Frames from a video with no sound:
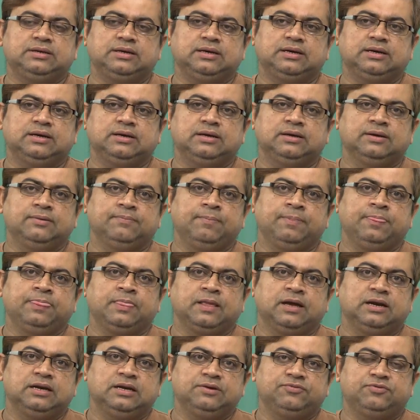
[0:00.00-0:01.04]
uh,
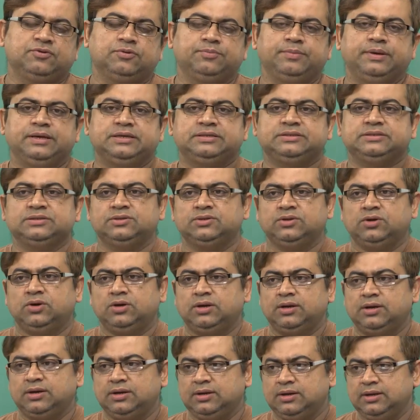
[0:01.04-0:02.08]
deformation
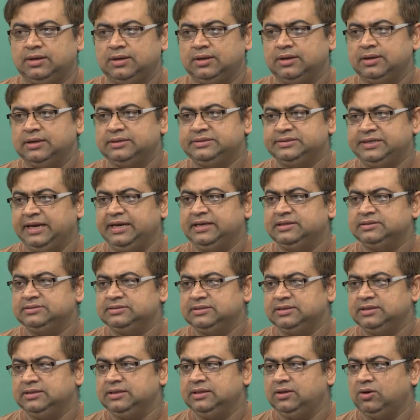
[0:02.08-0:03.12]
or uh, change
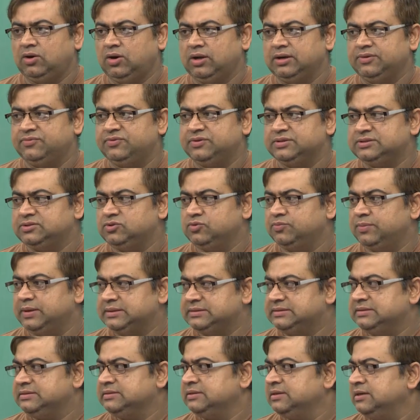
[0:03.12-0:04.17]
in the orifice you
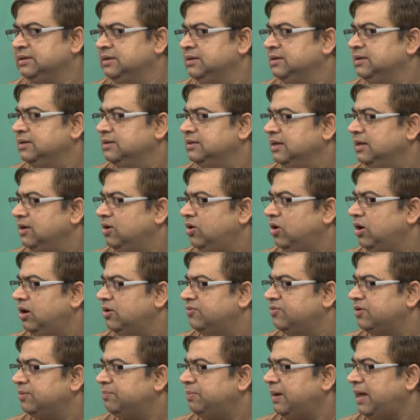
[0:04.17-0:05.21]
must think
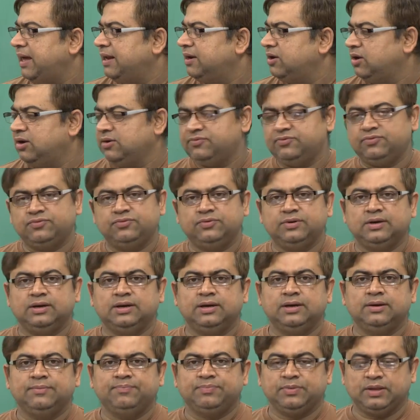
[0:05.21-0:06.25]
of a plan of
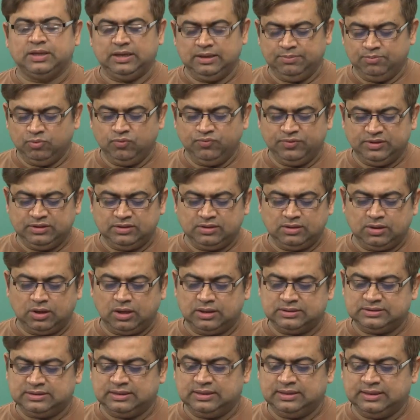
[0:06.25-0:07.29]
uh, removing the
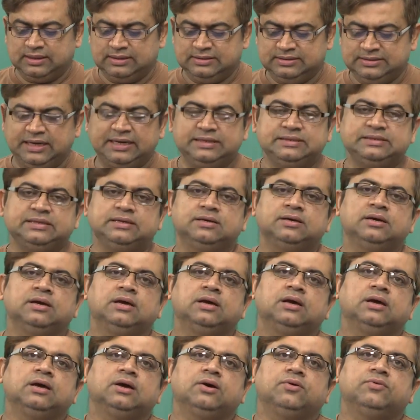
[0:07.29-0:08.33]
nozzle and changing
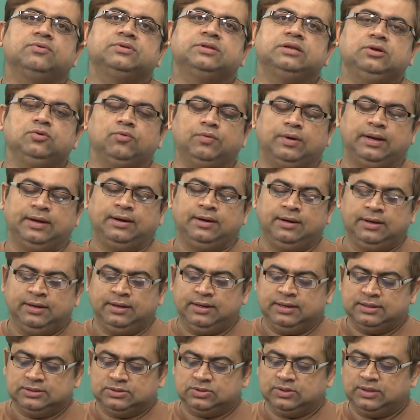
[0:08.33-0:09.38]
with the new one.
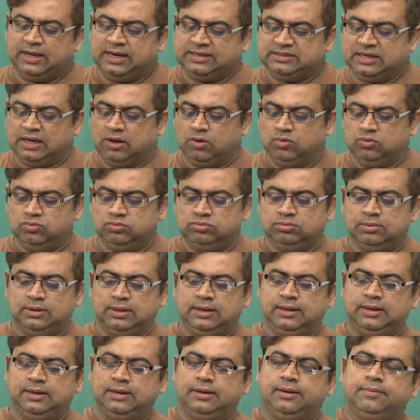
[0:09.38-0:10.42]
So, that is how
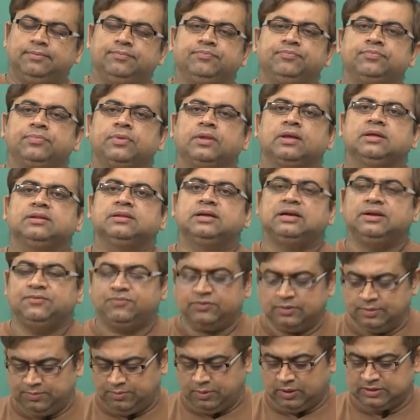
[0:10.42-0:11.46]
um, the
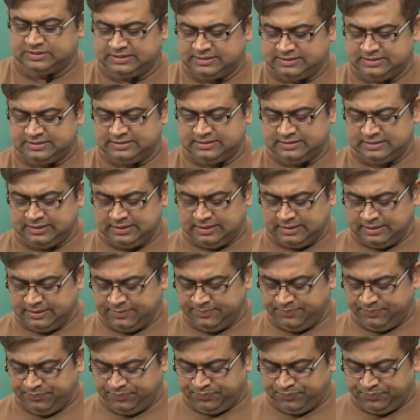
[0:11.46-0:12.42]
different process uh,